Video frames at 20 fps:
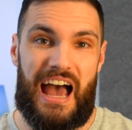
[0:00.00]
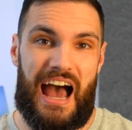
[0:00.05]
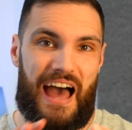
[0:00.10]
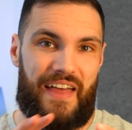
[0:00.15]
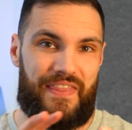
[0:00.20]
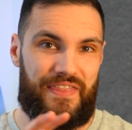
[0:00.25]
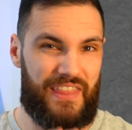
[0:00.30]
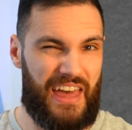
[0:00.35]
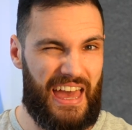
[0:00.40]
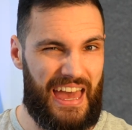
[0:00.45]

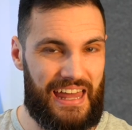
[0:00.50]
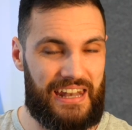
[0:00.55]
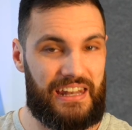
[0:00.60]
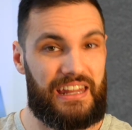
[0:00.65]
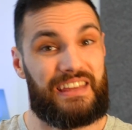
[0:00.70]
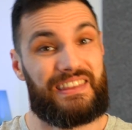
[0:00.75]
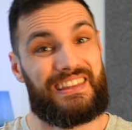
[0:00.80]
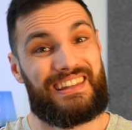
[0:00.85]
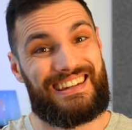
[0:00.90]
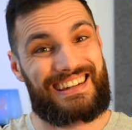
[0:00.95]
And then
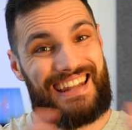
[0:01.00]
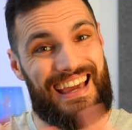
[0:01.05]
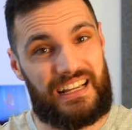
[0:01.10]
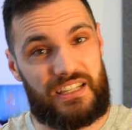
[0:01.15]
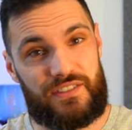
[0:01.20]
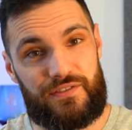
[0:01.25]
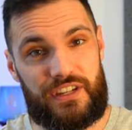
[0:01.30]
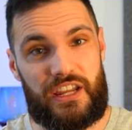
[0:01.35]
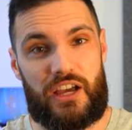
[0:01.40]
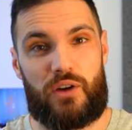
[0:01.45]
in the
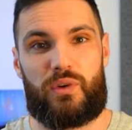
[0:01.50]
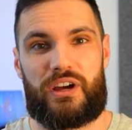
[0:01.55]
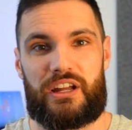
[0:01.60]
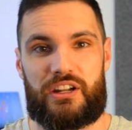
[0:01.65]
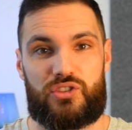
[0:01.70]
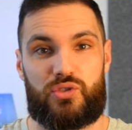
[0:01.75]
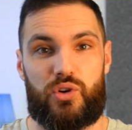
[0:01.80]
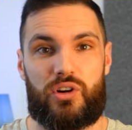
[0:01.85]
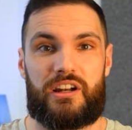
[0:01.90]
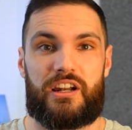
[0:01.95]
next video, we're gonna
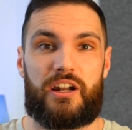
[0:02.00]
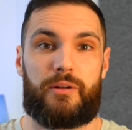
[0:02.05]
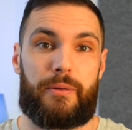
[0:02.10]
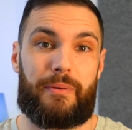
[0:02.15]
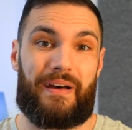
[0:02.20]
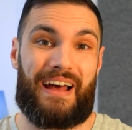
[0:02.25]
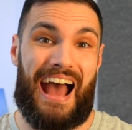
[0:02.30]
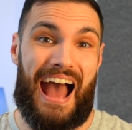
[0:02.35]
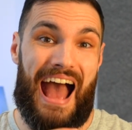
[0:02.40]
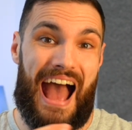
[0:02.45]
talk a little bit
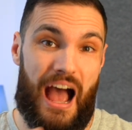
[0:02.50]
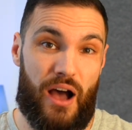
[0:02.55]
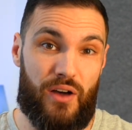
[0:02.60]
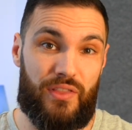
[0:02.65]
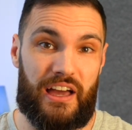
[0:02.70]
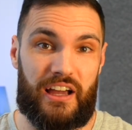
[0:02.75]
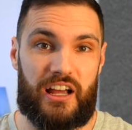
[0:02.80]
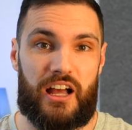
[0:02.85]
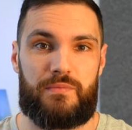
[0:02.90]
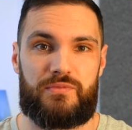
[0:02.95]
about how
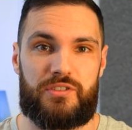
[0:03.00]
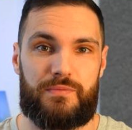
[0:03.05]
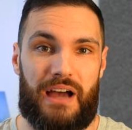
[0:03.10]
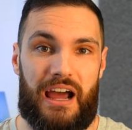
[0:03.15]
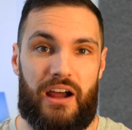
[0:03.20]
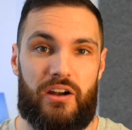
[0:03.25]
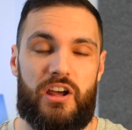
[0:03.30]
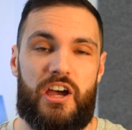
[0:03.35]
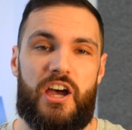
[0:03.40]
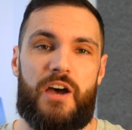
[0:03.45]
that comes
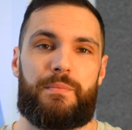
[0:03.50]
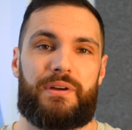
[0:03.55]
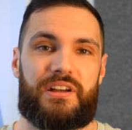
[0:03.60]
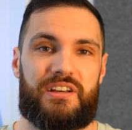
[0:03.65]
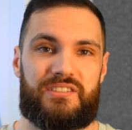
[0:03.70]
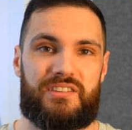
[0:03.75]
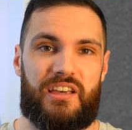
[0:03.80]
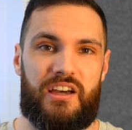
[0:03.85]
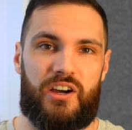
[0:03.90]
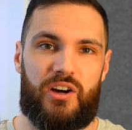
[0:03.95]
about.
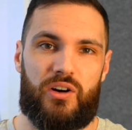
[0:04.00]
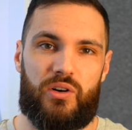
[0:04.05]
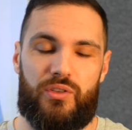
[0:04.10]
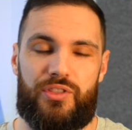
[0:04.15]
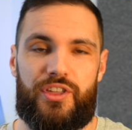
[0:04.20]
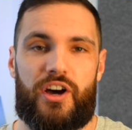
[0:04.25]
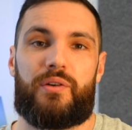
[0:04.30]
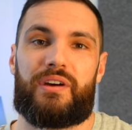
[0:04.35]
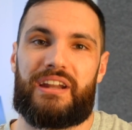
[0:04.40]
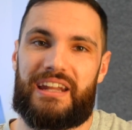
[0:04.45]
Because
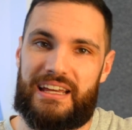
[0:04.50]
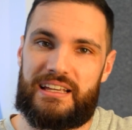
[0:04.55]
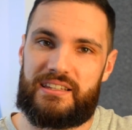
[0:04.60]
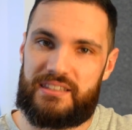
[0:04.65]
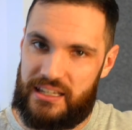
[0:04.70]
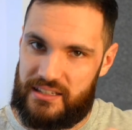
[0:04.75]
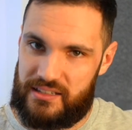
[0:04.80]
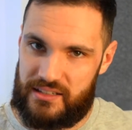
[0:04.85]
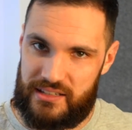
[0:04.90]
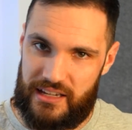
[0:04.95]
although it is,
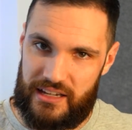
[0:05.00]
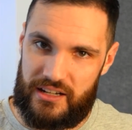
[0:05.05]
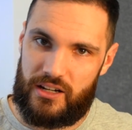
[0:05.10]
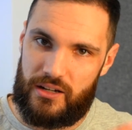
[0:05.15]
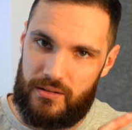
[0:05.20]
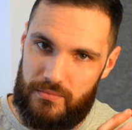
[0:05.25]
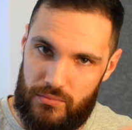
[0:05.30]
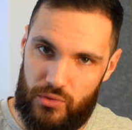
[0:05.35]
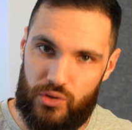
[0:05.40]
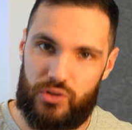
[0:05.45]
as I said,
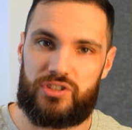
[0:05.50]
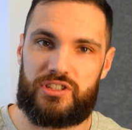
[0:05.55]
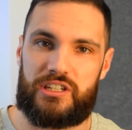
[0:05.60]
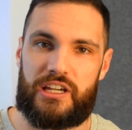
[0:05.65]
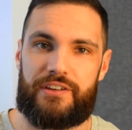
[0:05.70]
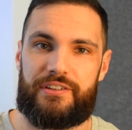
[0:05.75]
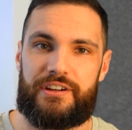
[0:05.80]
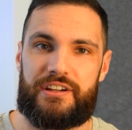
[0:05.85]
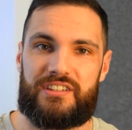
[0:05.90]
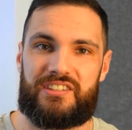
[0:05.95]
more
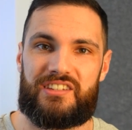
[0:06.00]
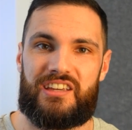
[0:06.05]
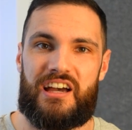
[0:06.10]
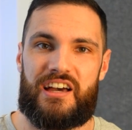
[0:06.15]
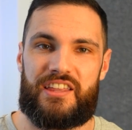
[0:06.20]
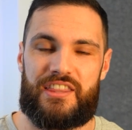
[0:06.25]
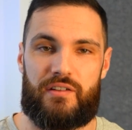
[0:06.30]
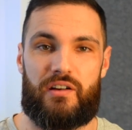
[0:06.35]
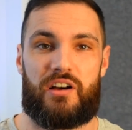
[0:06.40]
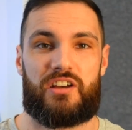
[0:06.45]
serious,
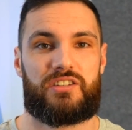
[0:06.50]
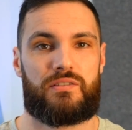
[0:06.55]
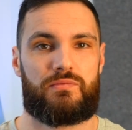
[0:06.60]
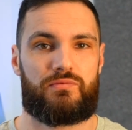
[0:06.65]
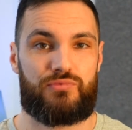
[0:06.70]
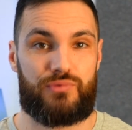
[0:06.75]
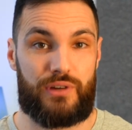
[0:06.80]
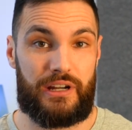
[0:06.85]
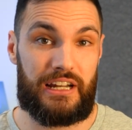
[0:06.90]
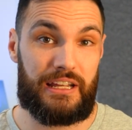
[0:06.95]
there are
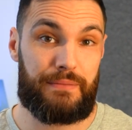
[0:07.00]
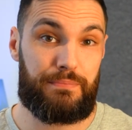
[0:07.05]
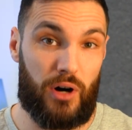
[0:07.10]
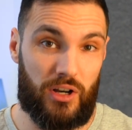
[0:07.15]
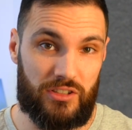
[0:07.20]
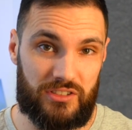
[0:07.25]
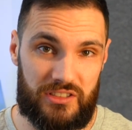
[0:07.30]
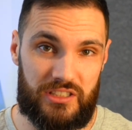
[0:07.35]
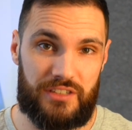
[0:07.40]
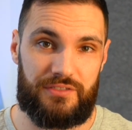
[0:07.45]
some really
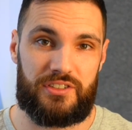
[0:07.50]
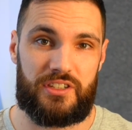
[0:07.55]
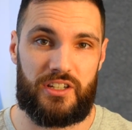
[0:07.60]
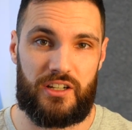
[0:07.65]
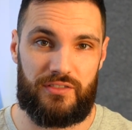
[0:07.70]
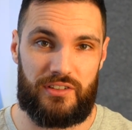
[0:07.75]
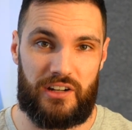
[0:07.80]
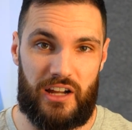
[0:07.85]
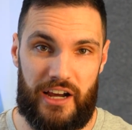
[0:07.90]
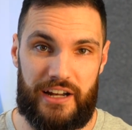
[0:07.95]
positive
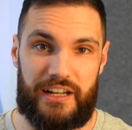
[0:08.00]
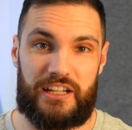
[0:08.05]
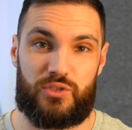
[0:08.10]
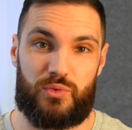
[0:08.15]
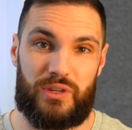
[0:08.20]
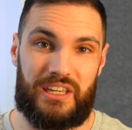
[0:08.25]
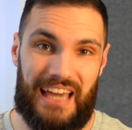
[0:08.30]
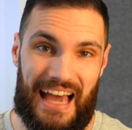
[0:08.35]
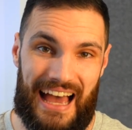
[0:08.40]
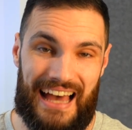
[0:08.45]
silver linings
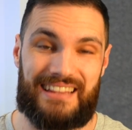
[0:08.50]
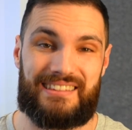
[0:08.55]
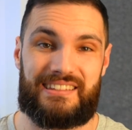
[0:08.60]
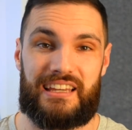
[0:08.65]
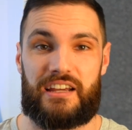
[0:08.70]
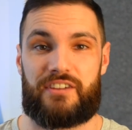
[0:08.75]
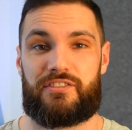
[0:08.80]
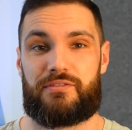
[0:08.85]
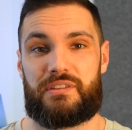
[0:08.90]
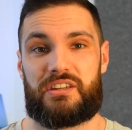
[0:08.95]
we can
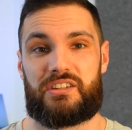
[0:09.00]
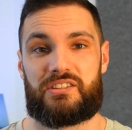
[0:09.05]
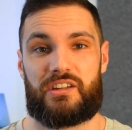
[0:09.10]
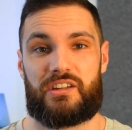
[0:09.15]
take from this